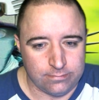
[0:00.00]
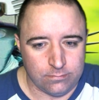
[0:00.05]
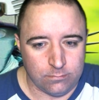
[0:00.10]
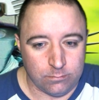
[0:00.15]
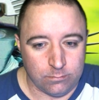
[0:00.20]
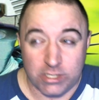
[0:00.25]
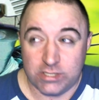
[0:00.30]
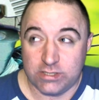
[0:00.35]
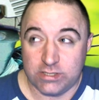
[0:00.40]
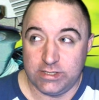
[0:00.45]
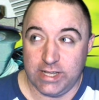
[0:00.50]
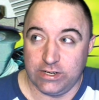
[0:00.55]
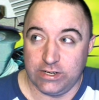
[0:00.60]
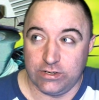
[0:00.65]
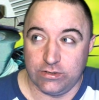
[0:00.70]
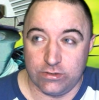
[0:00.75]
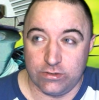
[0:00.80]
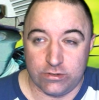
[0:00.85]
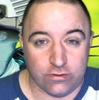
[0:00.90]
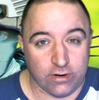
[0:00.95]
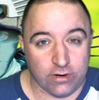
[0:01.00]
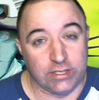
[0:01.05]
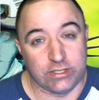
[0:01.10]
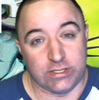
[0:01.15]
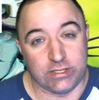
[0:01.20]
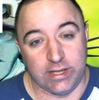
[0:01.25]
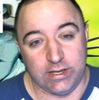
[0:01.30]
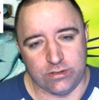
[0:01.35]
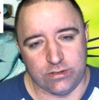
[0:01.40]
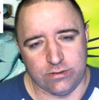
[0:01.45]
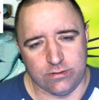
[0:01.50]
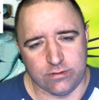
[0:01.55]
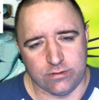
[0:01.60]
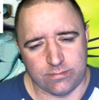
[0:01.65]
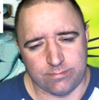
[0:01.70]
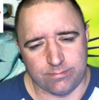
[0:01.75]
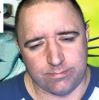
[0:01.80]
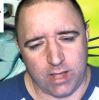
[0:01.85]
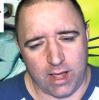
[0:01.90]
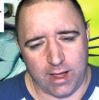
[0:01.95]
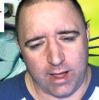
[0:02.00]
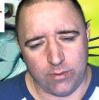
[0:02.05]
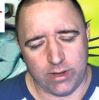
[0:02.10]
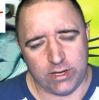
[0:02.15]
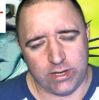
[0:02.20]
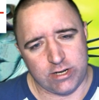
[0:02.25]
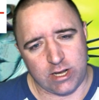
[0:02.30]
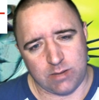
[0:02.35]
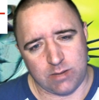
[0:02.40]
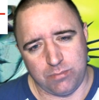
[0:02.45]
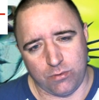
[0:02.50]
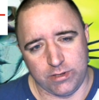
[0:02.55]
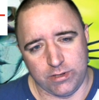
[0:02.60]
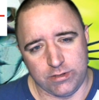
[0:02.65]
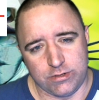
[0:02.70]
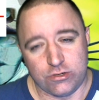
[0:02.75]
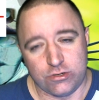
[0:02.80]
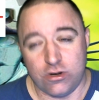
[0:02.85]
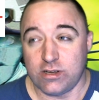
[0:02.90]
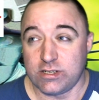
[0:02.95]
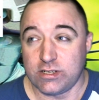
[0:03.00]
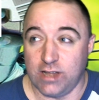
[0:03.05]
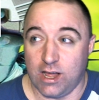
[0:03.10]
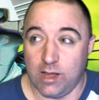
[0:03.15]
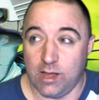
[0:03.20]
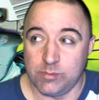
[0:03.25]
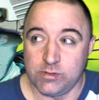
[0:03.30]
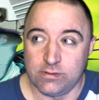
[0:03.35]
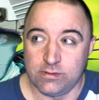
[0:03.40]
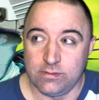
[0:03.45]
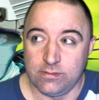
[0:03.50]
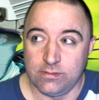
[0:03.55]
Bus stations, train stations, highway checkpoints, truck stops.